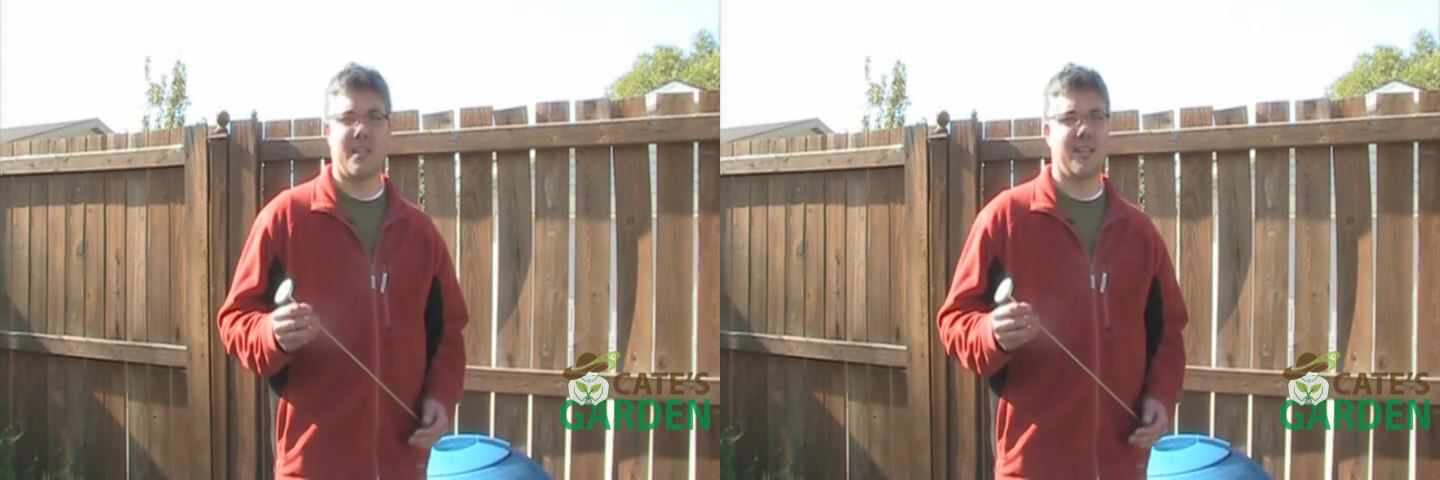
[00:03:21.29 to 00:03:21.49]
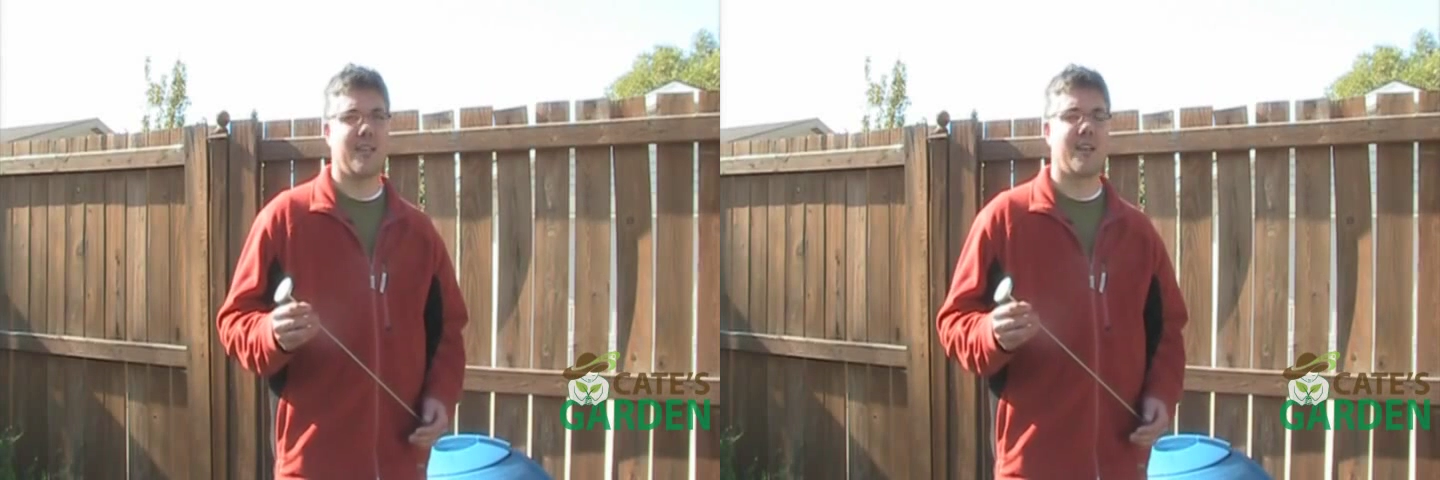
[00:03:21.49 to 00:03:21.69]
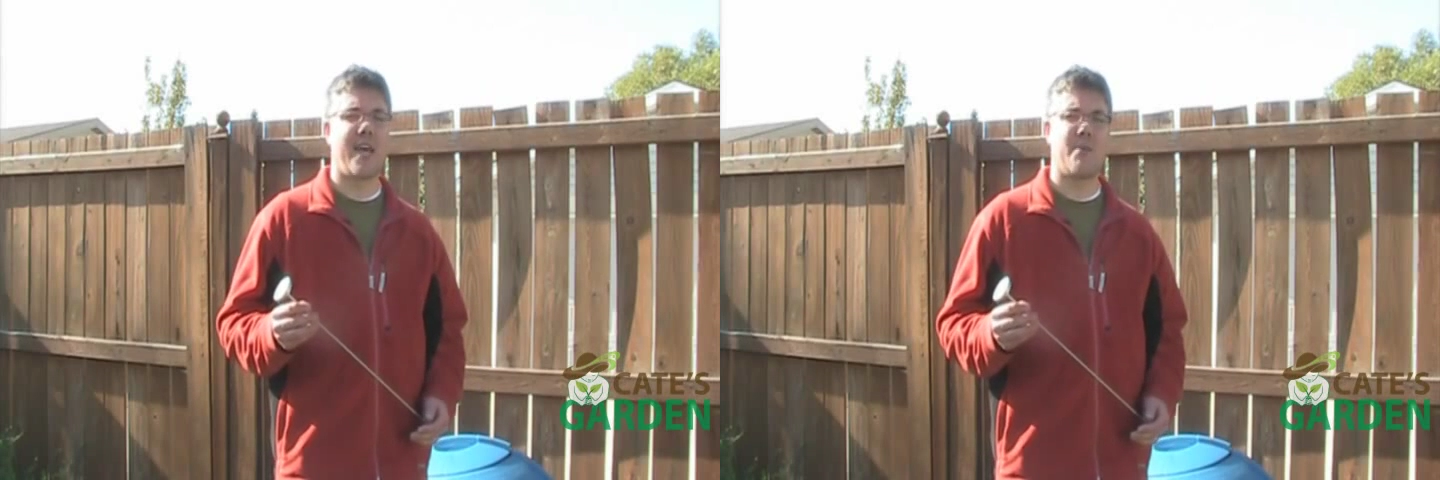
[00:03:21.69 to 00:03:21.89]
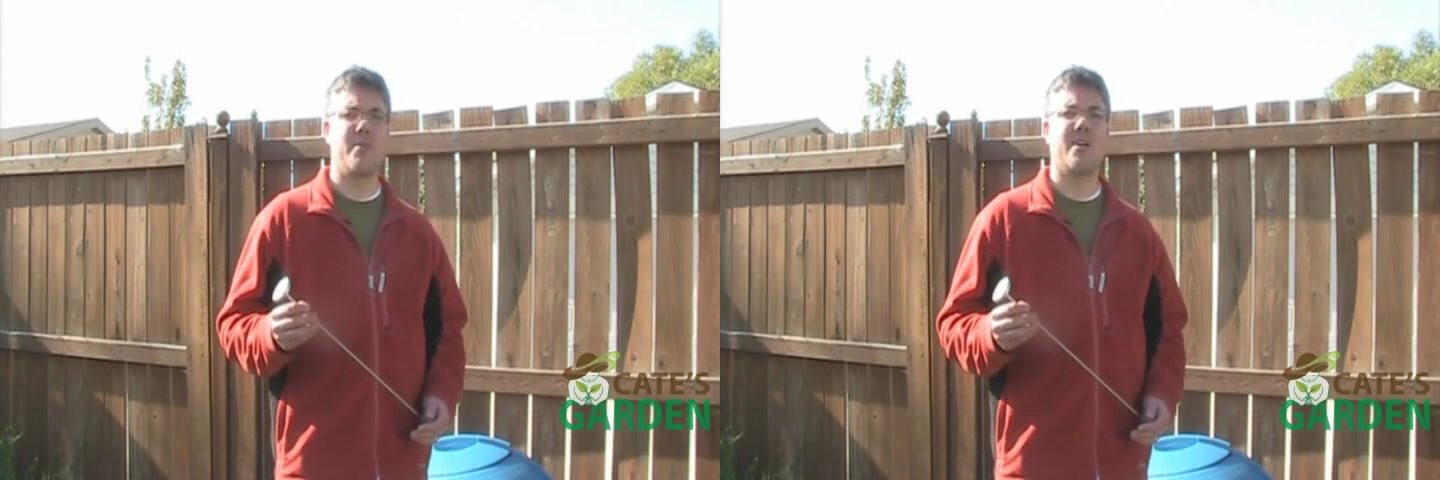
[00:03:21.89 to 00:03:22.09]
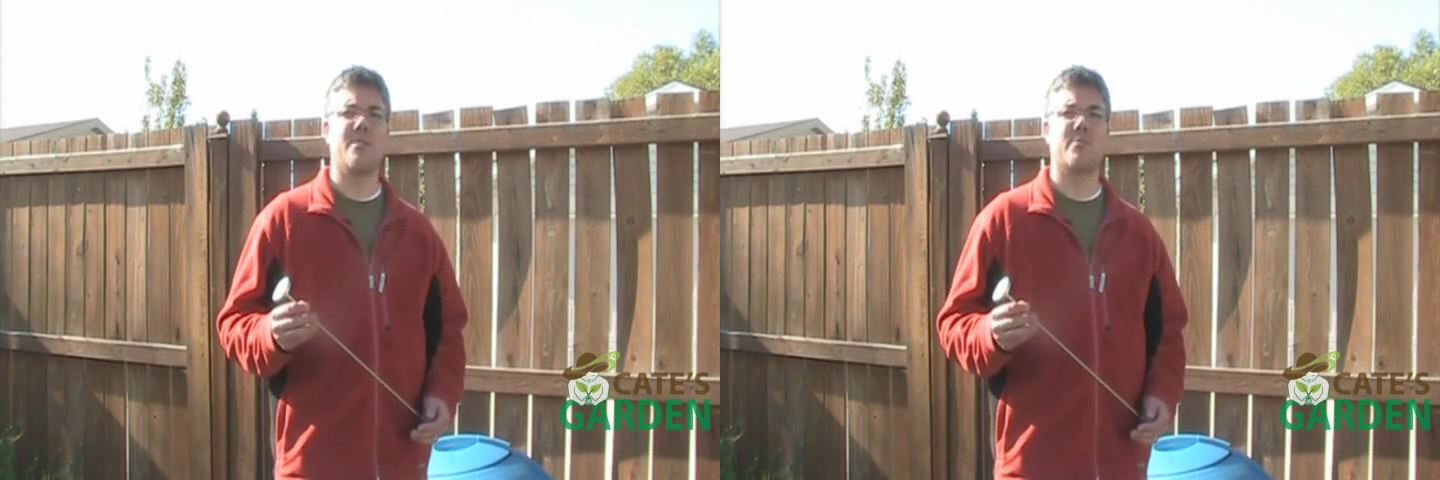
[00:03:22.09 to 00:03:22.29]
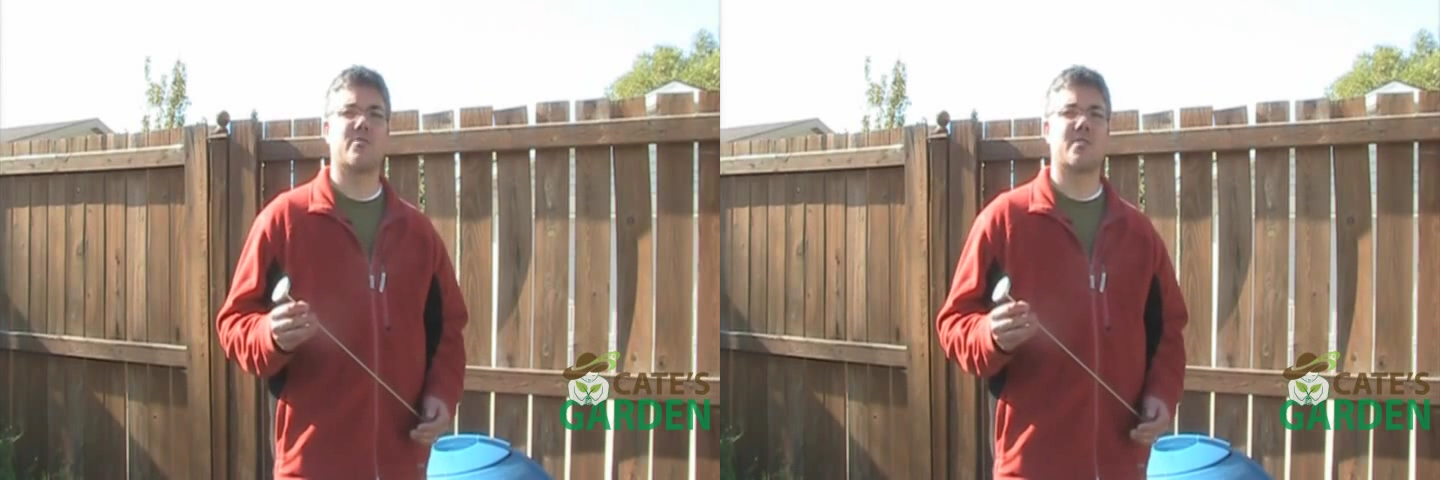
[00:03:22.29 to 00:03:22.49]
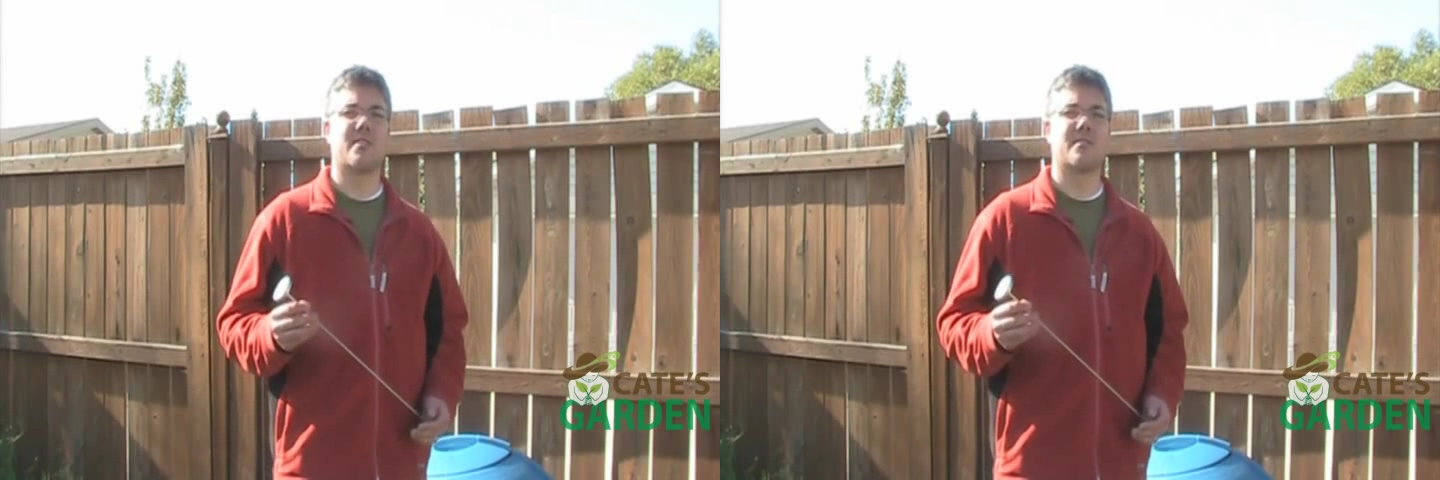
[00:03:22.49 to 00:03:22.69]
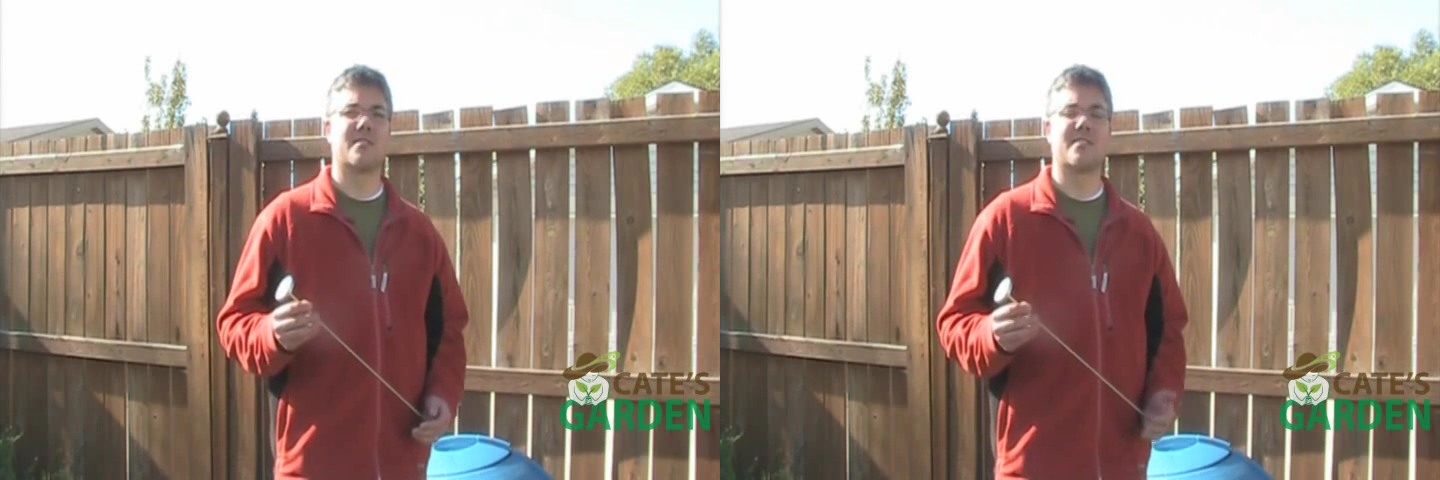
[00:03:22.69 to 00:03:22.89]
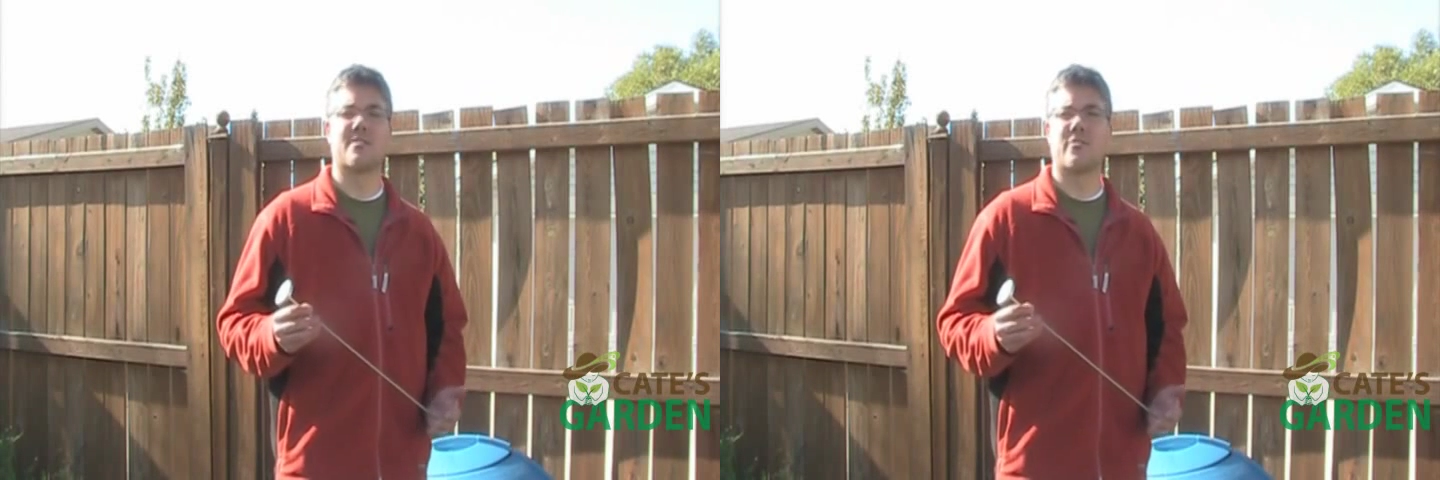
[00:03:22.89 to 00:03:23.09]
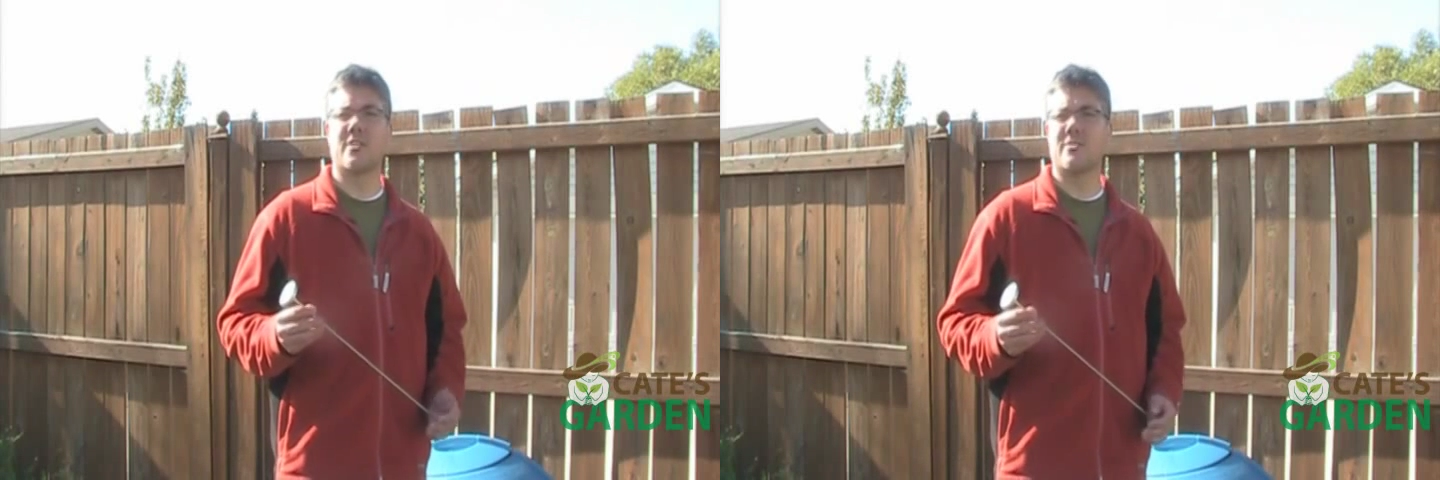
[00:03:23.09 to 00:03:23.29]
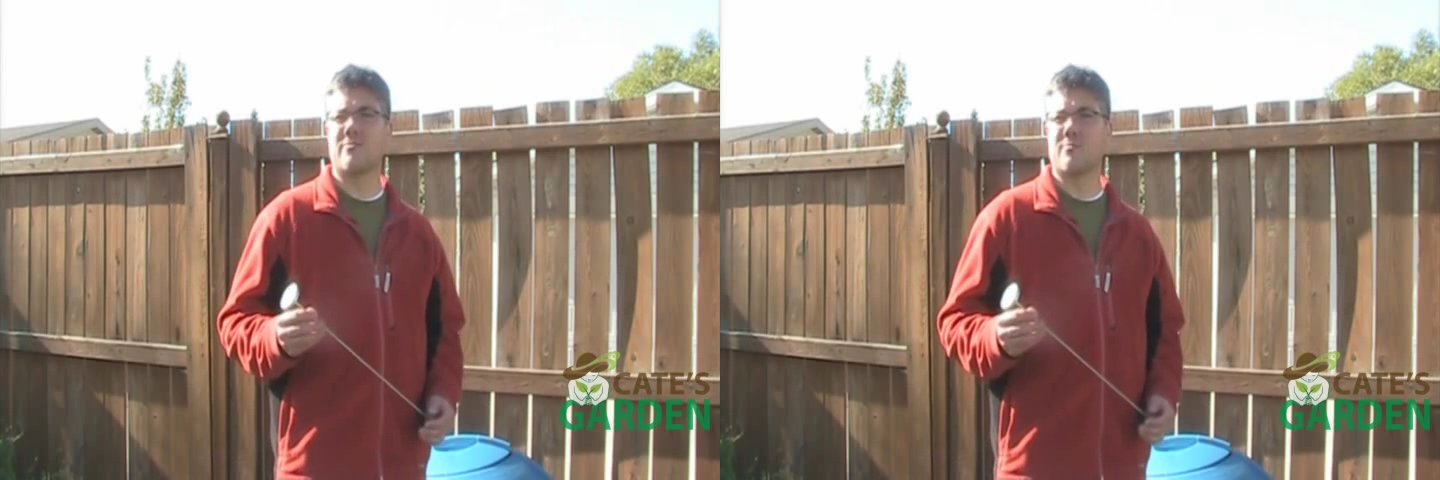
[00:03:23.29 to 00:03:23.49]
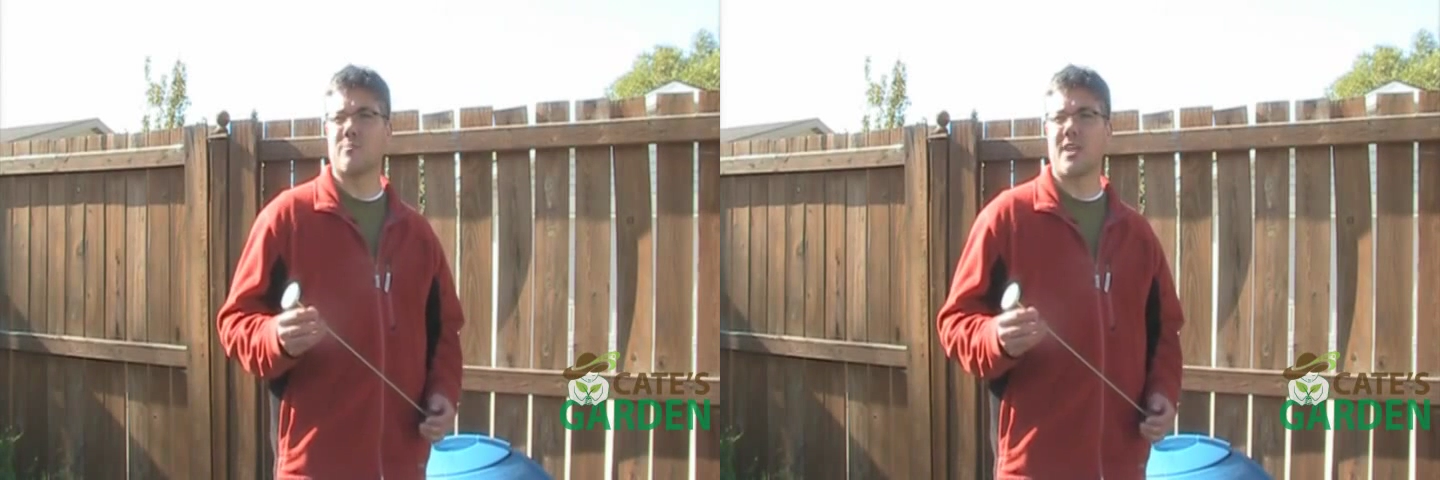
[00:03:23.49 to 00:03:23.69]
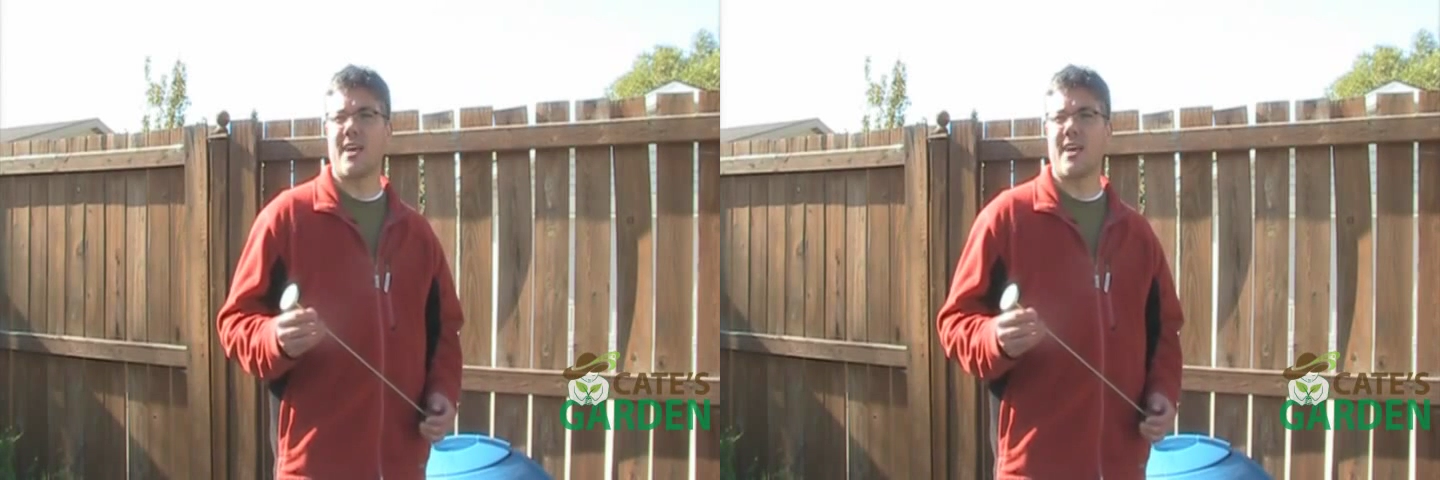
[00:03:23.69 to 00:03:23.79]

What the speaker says: and happy composting. This is Chris from